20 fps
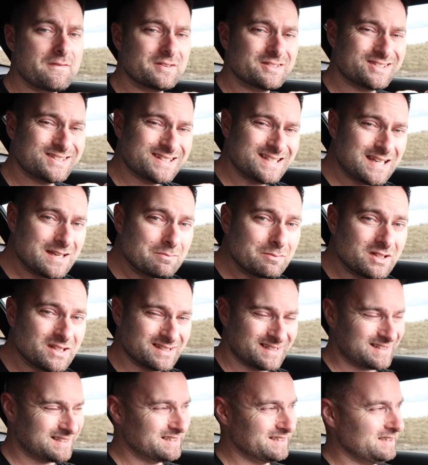
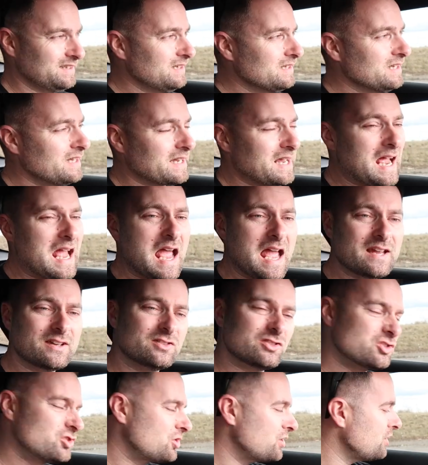seamlessly. Like I
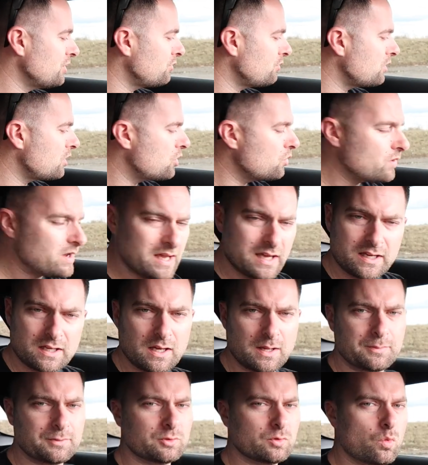had zero
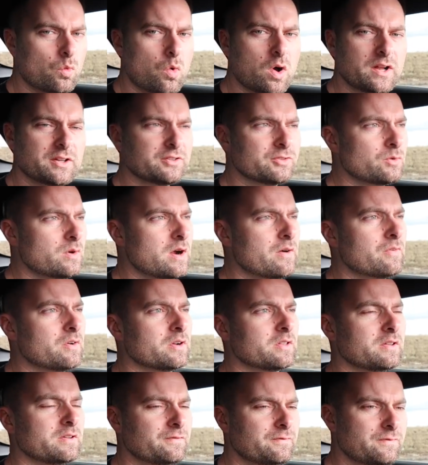hiccups
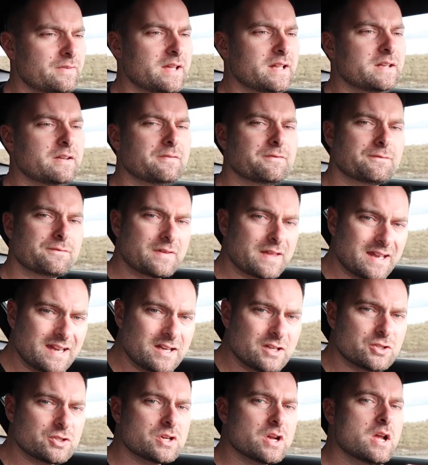whatsoever. The fit,
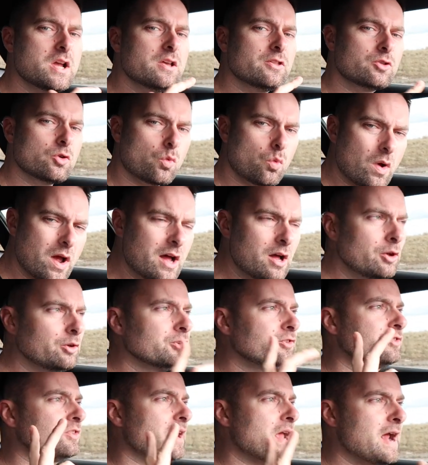finish, the
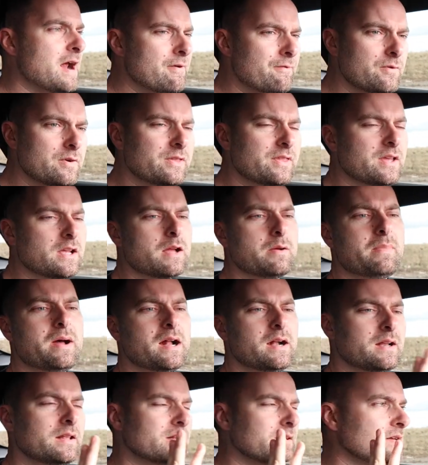welds, everything
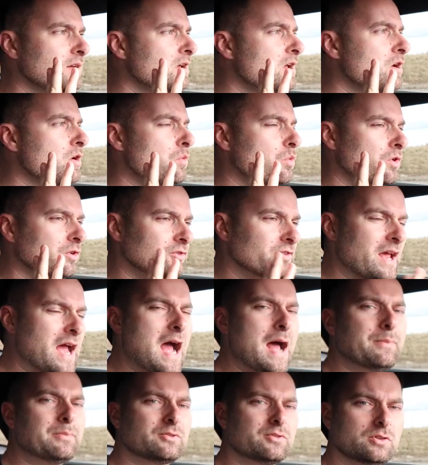about it was
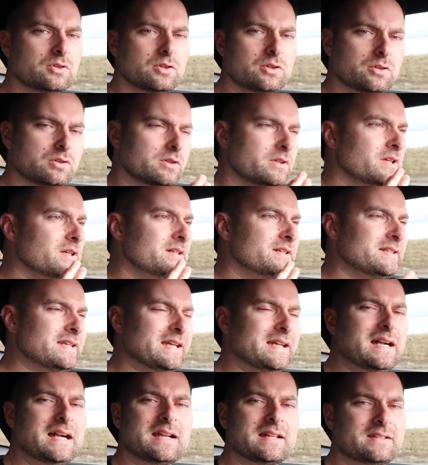absolutely
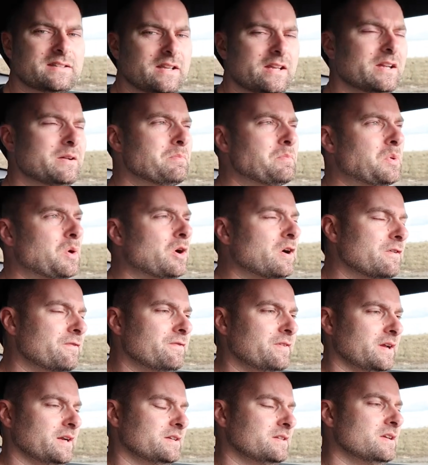10 out of 10
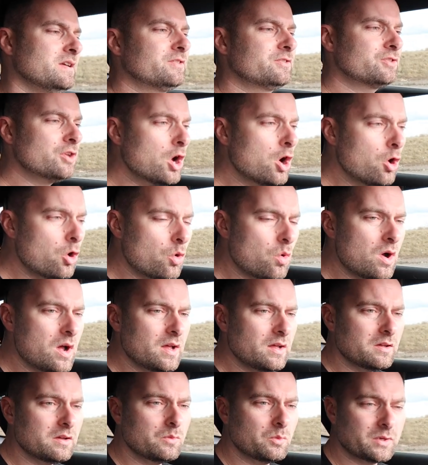perfect.
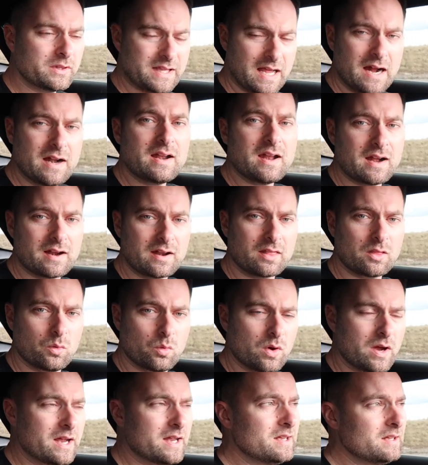So with that out of the
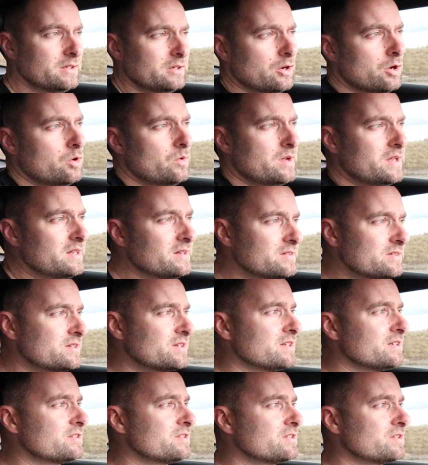way, you know, is
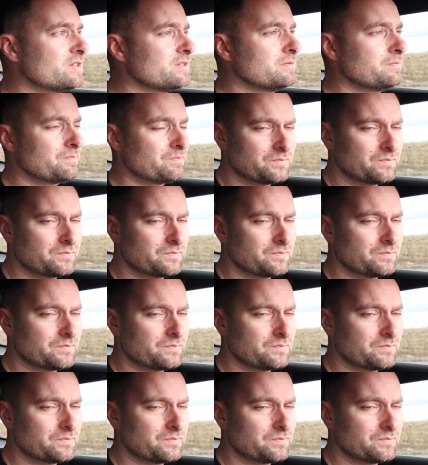this